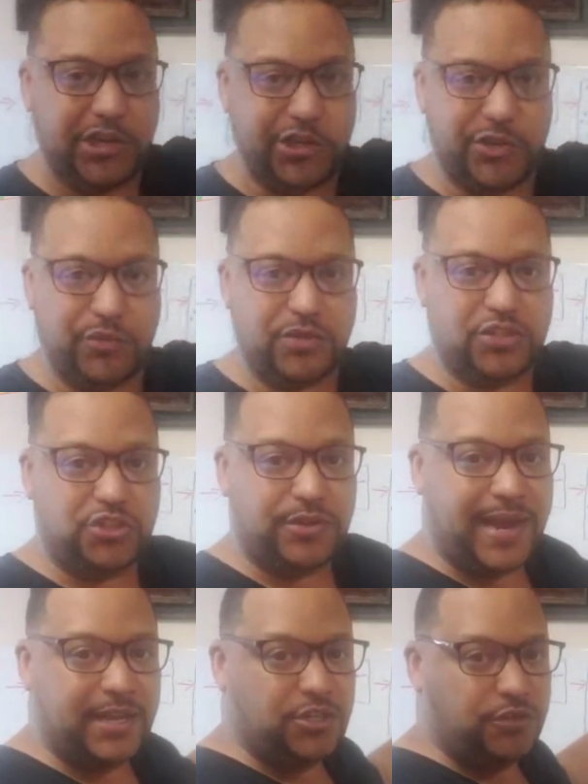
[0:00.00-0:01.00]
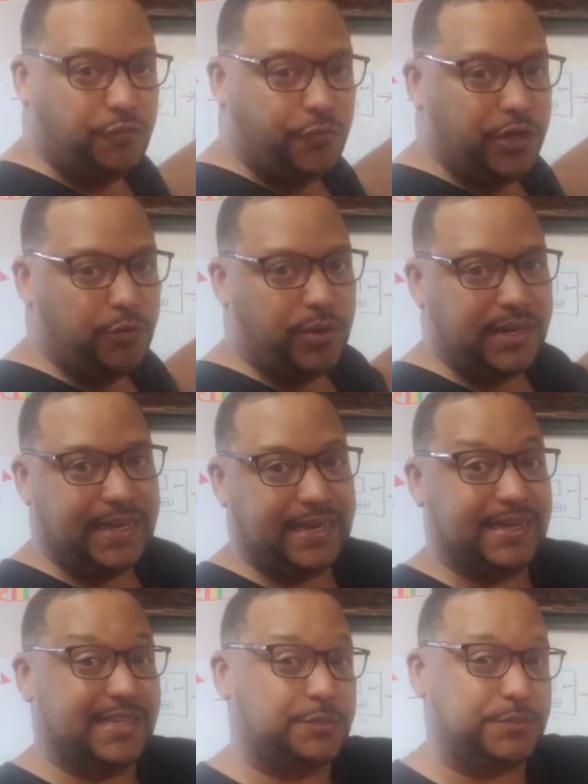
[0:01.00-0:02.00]
good strategy of where you want to get
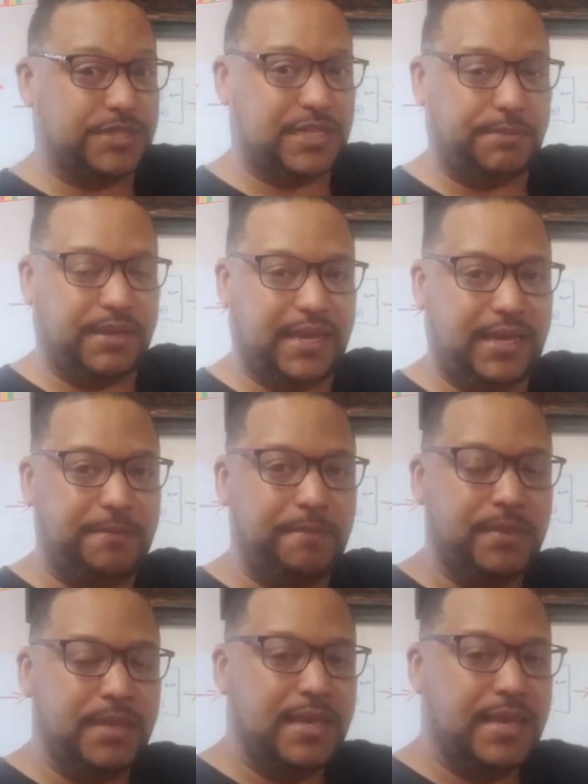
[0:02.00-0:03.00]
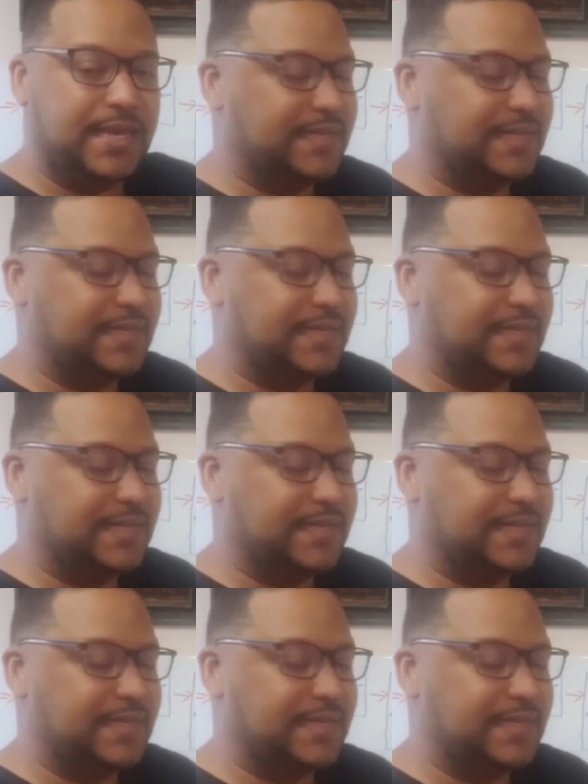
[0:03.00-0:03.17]
customers coming in, because